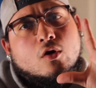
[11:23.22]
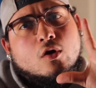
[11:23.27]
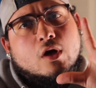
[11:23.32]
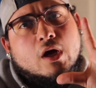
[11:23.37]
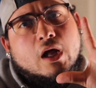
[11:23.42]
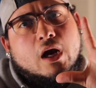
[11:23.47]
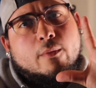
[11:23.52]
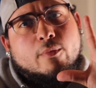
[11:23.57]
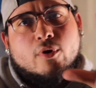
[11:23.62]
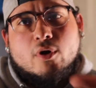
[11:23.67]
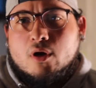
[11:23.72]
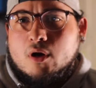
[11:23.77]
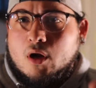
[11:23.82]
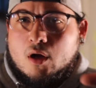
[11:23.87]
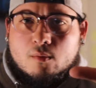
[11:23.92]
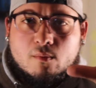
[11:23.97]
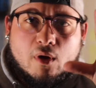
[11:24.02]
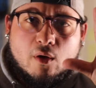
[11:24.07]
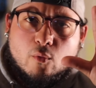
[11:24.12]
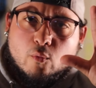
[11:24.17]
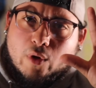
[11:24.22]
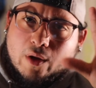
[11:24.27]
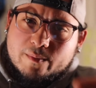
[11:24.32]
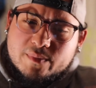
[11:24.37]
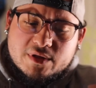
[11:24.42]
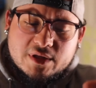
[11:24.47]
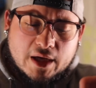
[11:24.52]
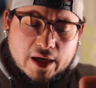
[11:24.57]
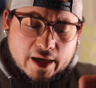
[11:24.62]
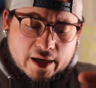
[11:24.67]
And I put it on my
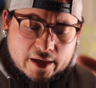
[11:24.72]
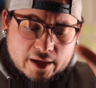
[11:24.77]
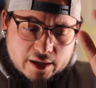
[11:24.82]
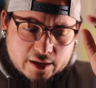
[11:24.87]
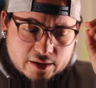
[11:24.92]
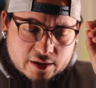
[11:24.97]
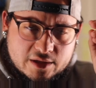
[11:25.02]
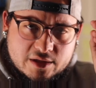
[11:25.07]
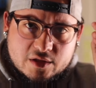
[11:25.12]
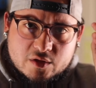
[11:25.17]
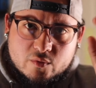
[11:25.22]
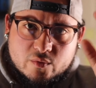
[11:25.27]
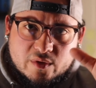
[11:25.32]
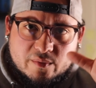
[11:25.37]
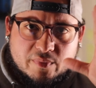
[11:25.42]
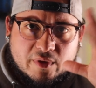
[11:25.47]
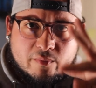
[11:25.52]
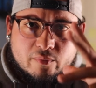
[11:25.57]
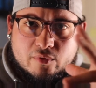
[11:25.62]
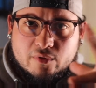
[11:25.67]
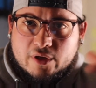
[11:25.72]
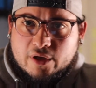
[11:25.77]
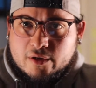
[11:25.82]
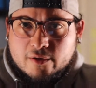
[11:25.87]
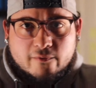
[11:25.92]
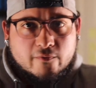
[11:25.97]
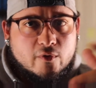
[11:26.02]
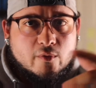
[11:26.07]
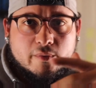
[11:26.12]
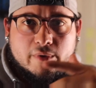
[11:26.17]
website, and this is when people
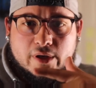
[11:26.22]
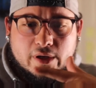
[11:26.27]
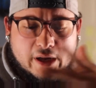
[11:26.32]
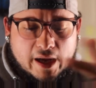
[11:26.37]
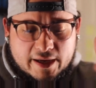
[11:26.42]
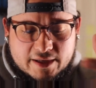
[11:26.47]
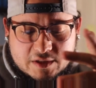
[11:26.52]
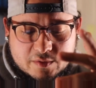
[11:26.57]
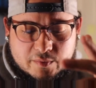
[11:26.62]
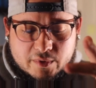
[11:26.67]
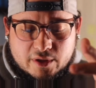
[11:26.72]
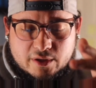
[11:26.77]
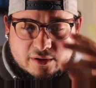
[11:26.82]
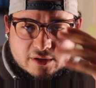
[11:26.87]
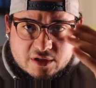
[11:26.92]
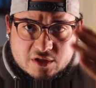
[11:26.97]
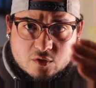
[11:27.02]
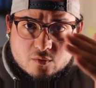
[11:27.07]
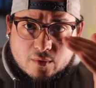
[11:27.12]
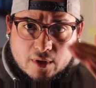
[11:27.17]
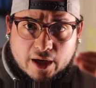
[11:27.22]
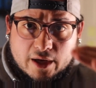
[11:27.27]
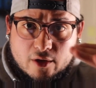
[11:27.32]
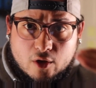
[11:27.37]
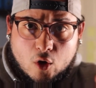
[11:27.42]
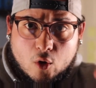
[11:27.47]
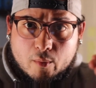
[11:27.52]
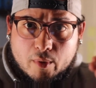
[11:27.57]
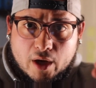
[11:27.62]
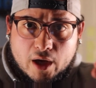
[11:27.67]
interview me and ask me, this is what I
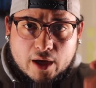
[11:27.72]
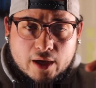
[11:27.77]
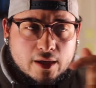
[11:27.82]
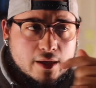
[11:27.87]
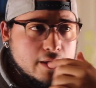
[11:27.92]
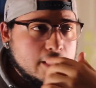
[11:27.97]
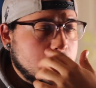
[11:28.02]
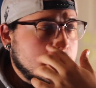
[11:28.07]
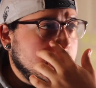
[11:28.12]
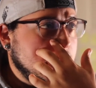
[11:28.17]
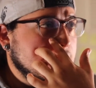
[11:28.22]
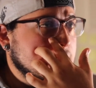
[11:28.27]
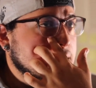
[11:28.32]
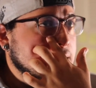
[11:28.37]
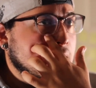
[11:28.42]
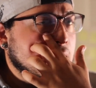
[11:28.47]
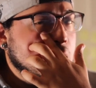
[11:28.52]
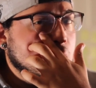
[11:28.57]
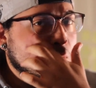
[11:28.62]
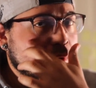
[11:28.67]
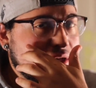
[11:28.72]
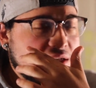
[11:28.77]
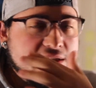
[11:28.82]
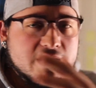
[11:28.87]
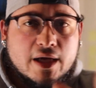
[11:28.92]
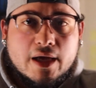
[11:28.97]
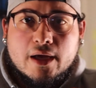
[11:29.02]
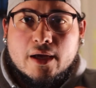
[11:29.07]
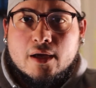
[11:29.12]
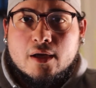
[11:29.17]
go by. And I always
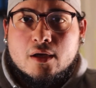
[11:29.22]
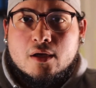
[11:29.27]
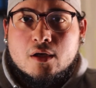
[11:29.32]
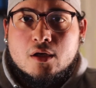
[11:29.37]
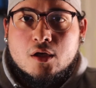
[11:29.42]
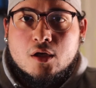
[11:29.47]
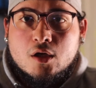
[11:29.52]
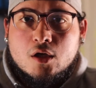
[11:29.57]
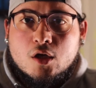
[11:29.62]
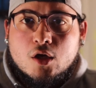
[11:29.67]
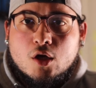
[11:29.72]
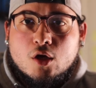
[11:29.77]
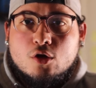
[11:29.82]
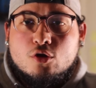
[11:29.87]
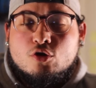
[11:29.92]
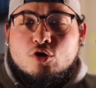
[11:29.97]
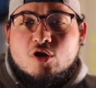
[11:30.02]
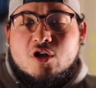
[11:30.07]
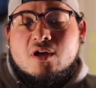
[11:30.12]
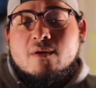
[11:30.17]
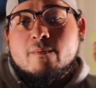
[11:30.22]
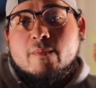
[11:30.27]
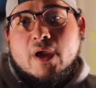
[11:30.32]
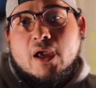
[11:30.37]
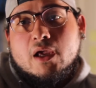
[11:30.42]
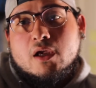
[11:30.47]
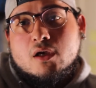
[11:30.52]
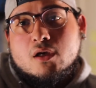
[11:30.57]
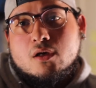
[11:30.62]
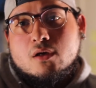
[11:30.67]
say, you can
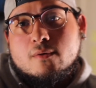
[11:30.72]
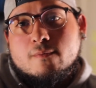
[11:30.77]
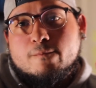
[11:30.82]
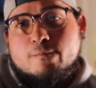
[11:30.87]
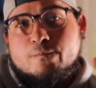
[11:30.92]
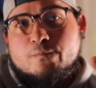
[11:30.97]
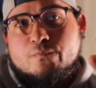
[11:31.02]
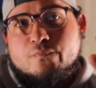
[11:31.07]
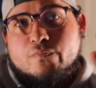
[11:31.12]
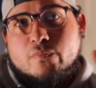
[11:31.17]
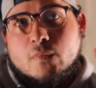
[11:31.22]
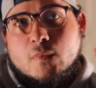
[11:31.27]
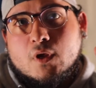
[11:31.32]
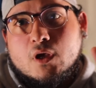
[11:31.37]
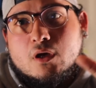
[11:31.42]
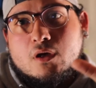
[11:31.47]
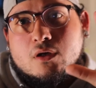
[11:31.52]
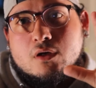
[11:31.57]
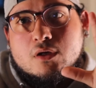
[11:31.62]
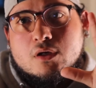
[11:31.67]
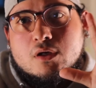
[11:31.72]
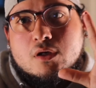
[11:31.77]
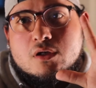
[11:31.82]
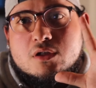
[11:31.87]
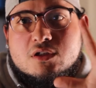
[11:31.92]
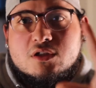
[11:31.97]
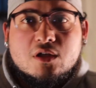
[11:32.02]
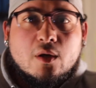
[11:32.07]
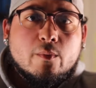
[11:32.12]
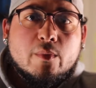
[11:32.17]
make
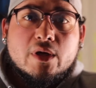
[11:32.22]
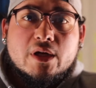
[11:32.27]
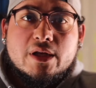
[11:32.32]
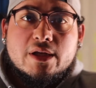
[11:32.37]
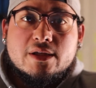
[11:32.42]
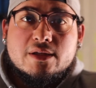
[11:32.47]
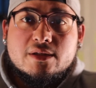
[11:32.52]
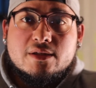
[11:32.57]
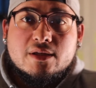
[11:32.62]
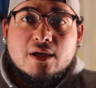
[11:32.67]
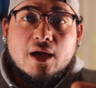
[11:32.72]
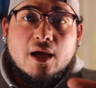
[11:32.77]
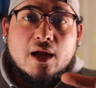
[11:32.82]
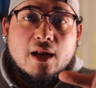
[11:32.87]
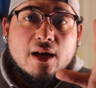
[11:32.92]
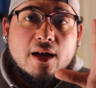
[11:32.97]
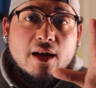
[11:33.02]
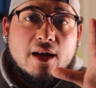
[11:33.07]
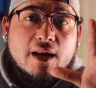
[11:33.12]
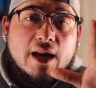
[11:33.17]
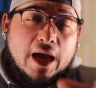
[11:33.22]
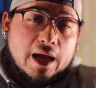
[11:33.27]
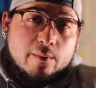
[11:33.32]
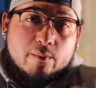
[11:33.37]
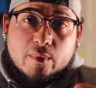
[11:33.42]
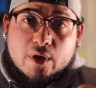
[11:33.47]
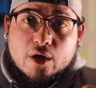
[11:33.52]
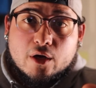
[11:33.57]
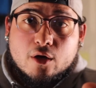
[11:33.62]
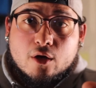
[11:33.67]
somebody's
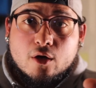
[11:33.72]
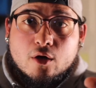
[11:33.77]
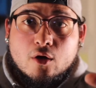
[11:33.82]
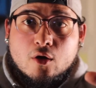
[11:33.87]
nightmare